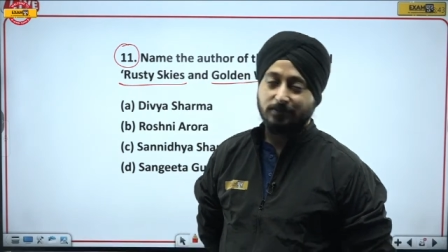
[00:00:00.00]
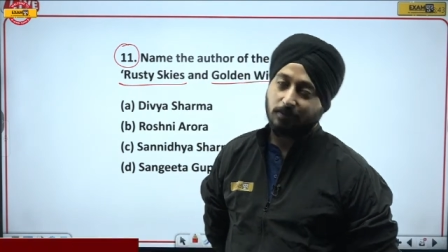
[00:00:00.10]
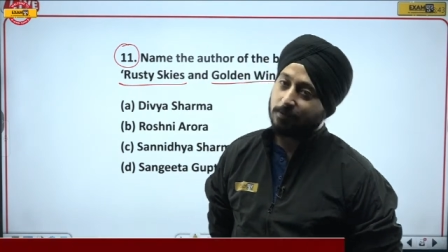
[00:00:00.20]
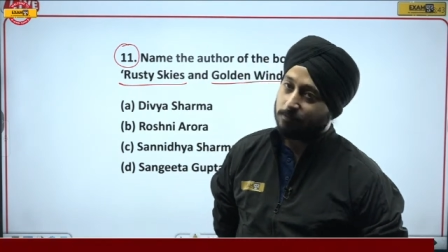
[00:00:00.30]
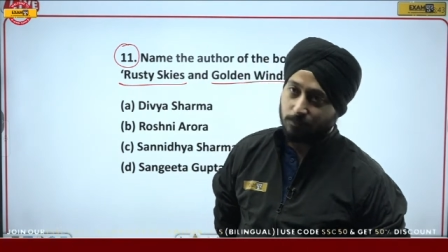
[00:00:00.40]

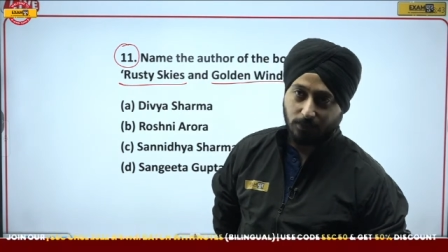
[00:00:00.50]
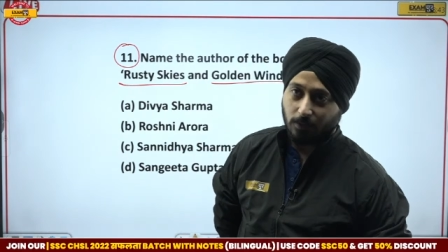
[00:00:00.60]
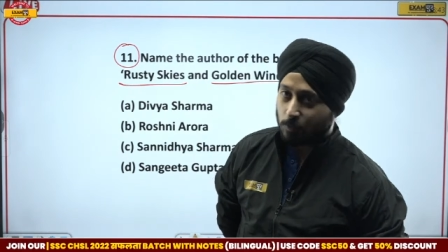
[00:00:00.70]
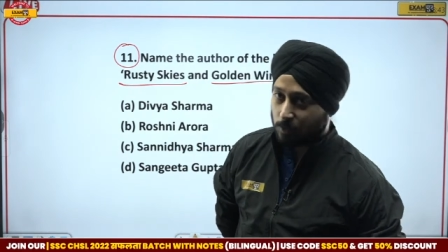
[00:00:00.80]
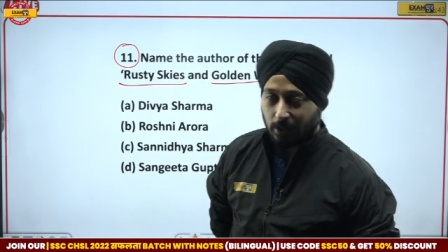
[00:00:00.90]
So,
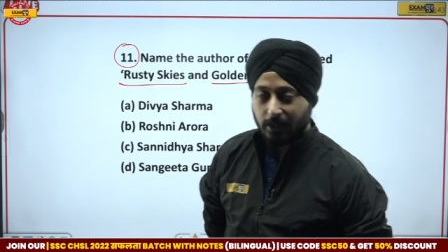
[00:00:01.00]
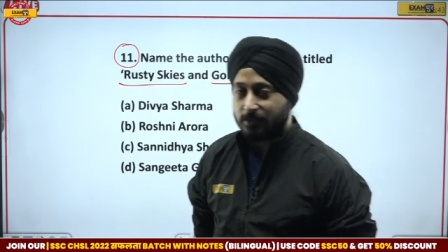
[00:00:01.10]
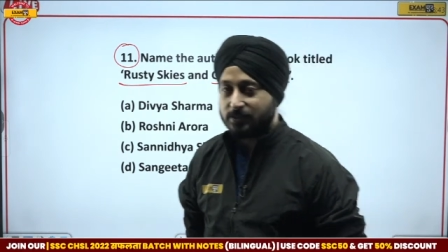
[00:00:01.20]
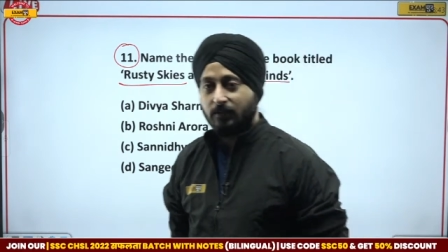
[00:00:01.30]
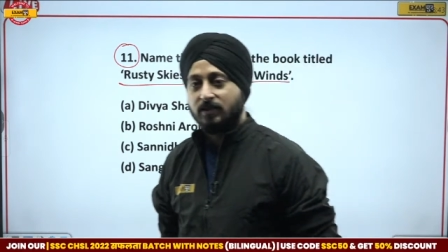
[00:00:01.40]
to clear
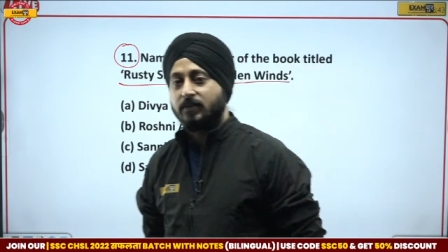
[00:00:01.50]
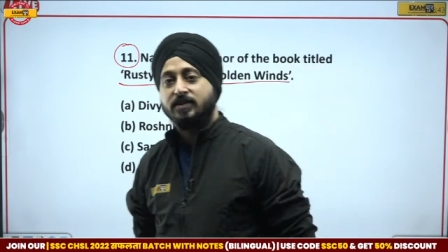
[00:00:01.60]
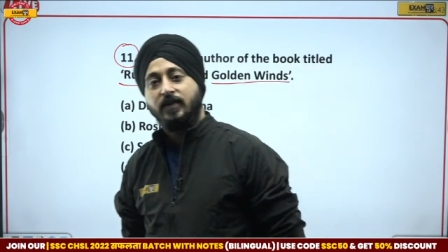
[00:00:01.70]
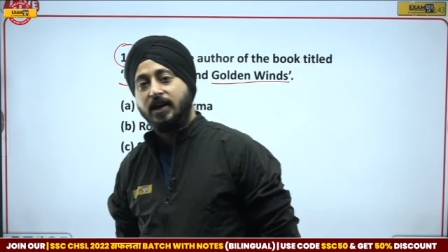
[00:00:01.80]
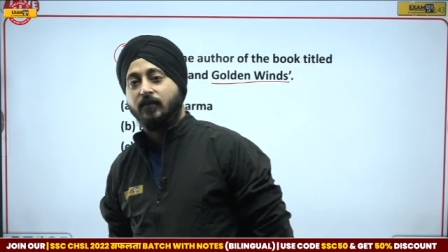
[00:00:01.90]
the civil
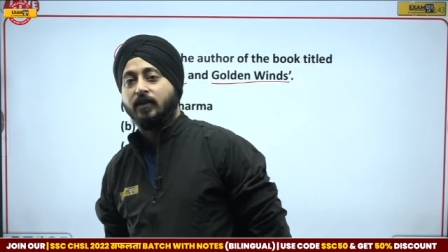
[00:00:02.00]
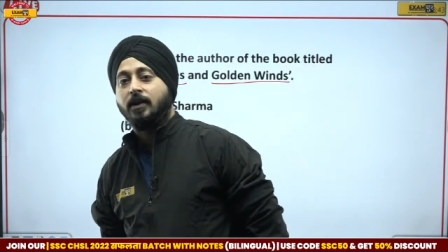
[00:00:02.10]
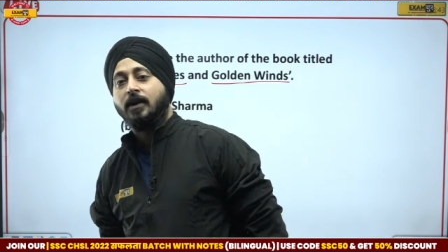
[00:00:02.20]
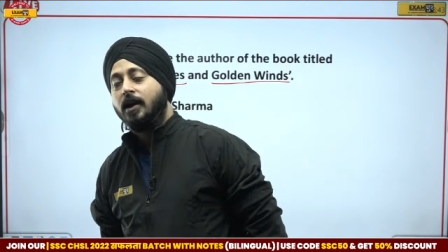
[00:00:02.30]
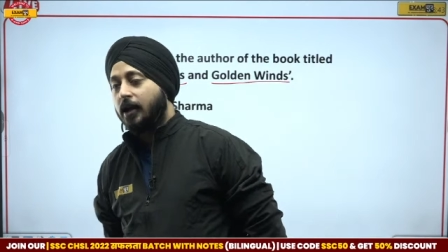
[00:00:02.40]
service, very
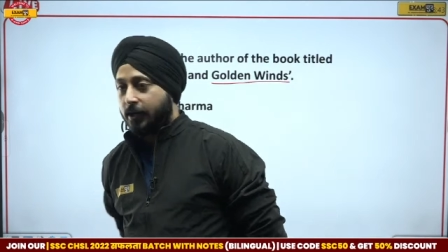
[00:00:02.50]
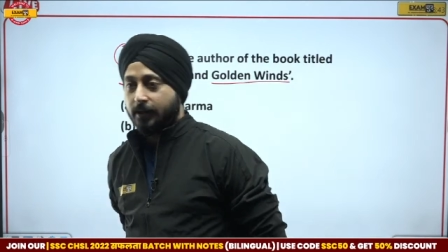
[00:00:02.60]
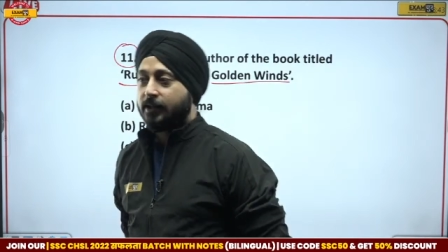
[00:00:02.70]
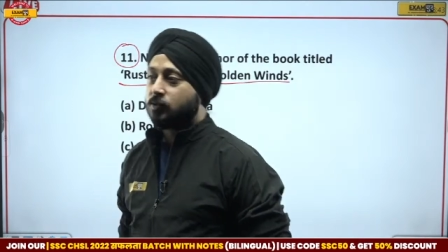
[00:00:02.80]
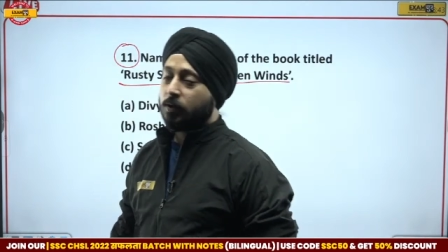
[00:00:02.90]
difficult.
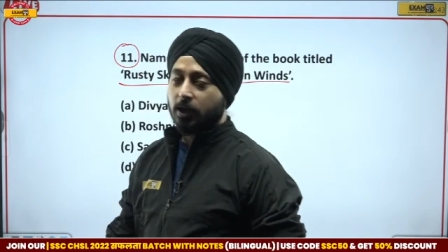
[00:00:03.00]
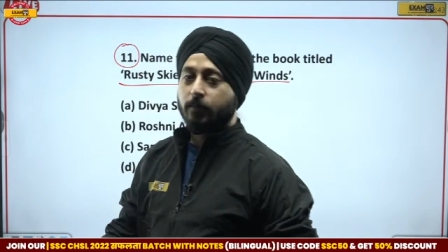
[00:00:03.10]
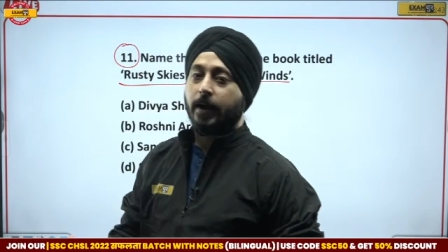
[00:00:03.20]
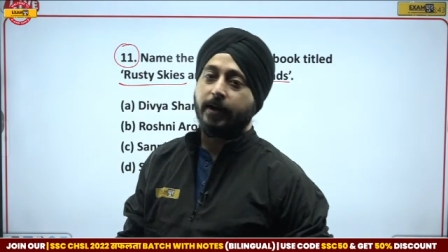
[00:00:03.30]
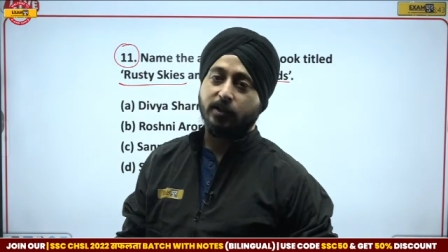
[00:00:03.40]
It's only
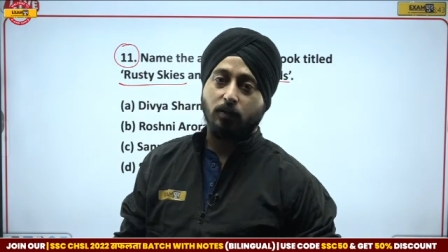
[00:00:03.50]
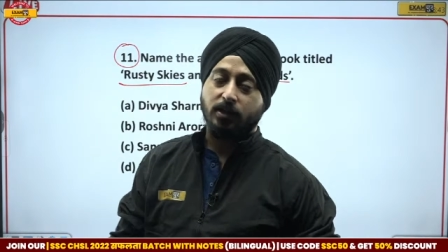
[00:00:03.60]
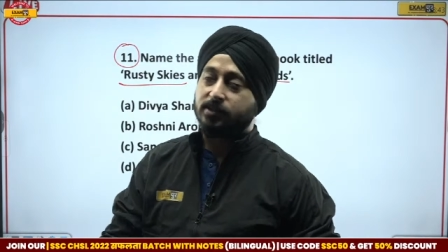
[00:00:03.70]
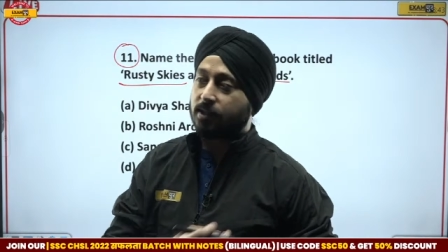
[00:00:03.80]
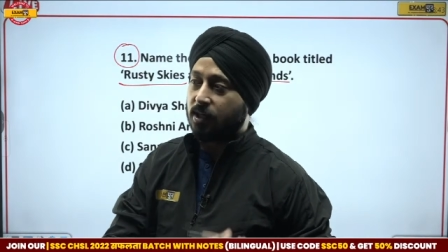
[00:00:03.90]
humanities,
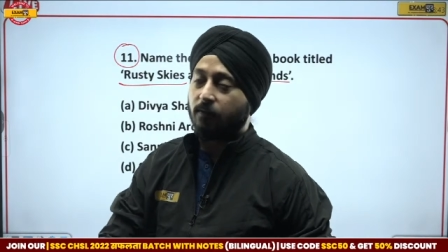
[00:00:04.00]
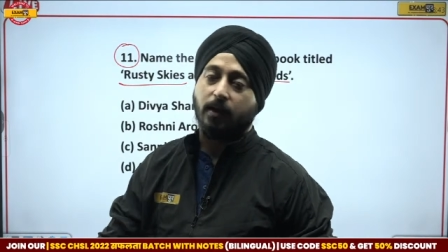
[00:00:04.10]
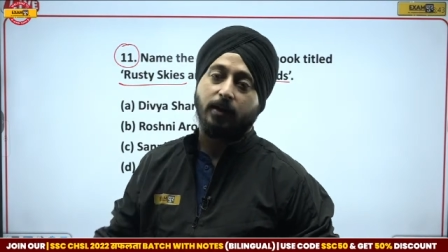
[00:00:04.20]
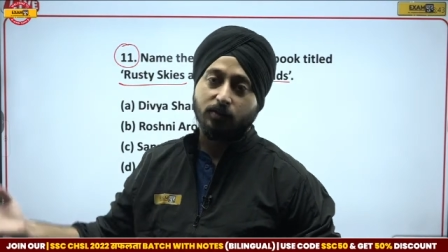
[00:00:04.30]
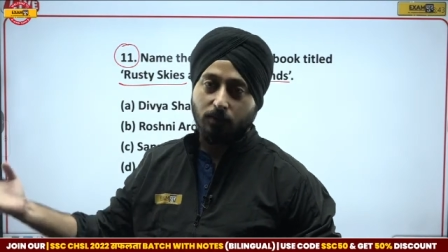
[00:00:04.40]
only general
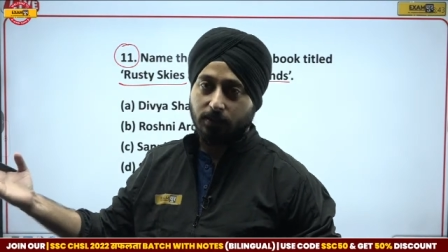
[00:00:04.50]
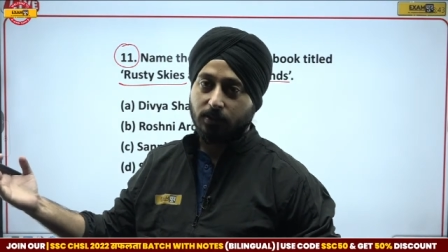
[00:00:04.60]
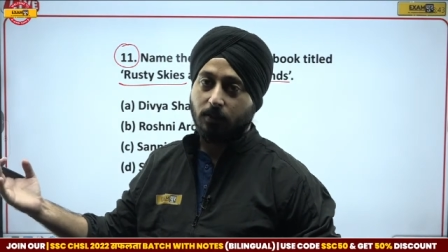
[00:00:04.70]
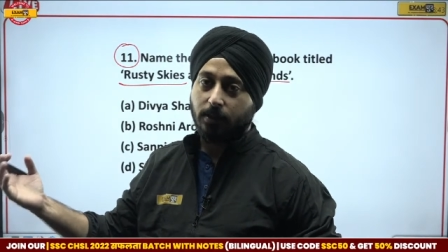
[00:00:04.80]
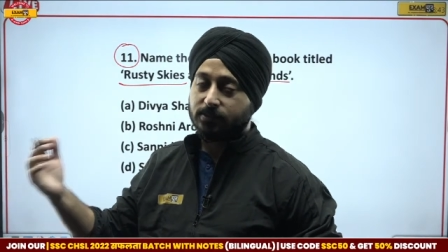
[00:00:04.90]
awareness, only
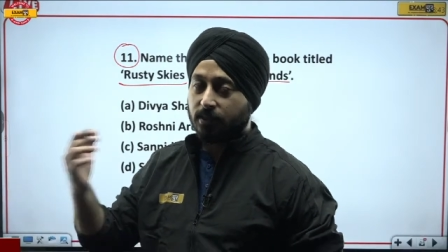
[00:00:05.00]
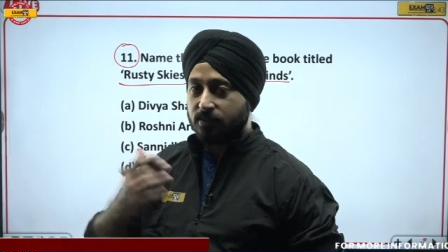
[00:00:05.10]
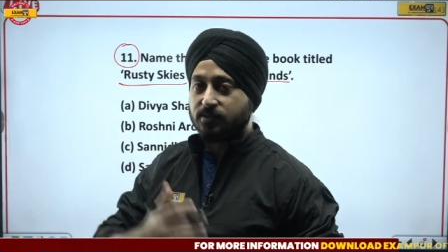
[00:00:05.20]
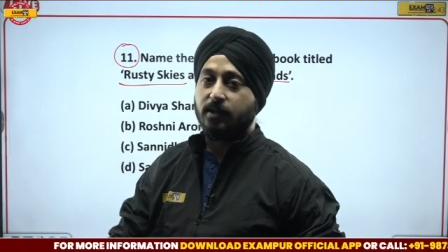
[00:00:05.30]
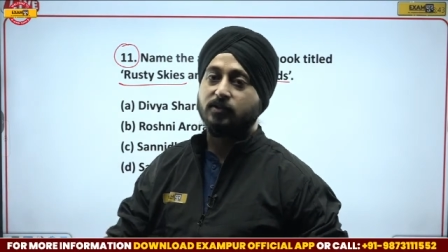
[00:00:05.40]
okay, general
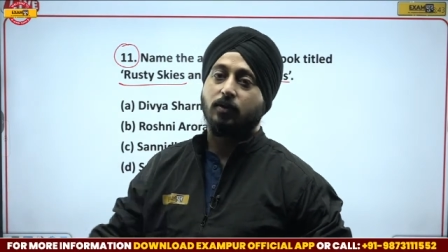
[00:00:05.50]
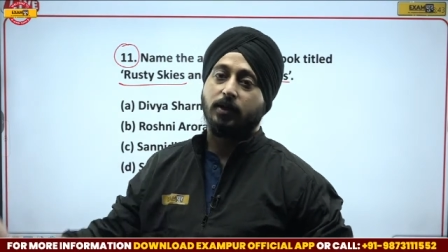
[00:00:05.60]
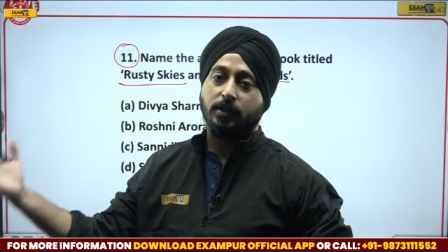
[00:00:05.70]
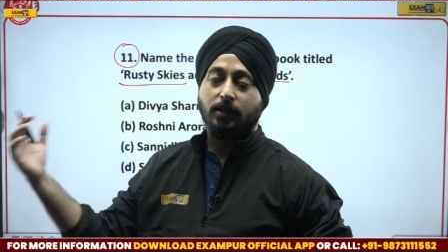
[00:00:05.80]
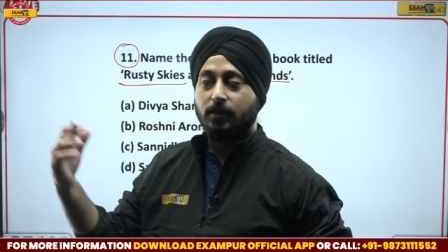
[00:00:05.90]
studies
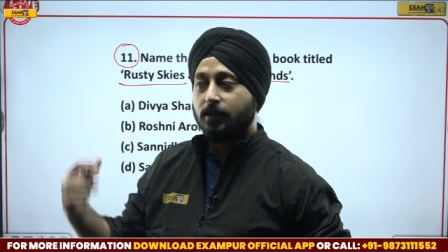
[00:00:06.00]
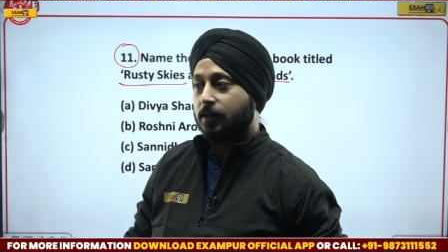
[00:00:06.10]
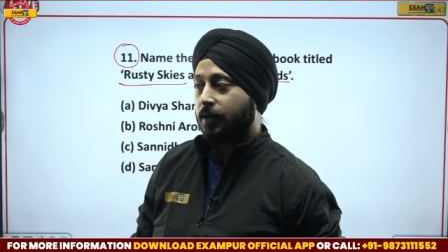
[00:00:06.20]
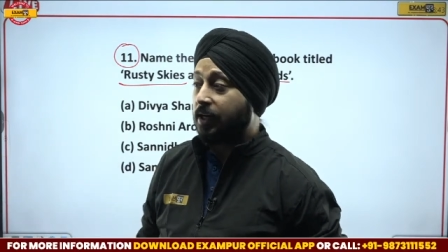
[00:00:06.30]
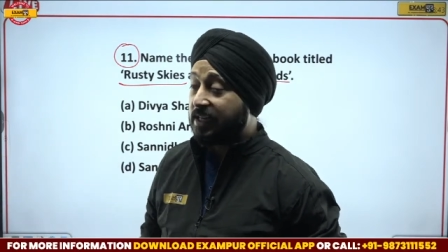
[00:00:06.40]
only,
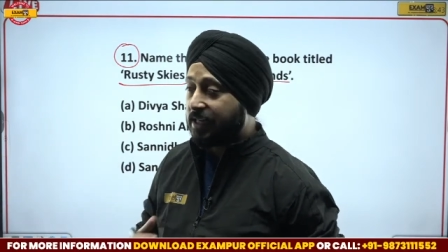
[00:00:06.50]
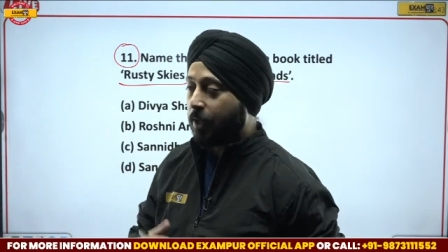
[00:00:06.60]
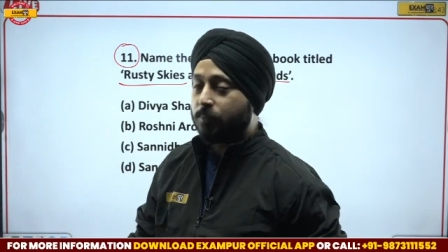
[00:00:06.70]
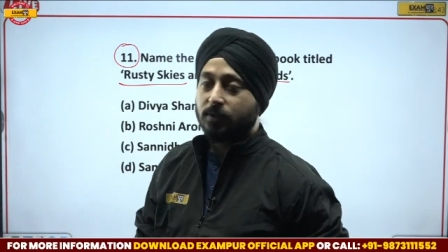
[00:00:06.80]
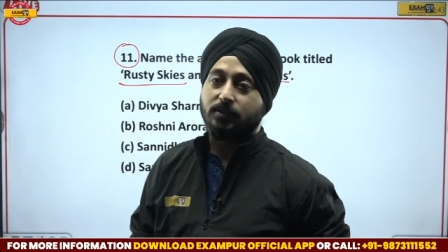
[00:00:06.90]
in
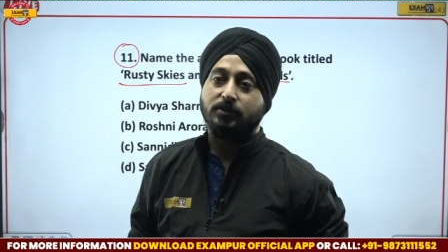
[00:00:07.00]
depth.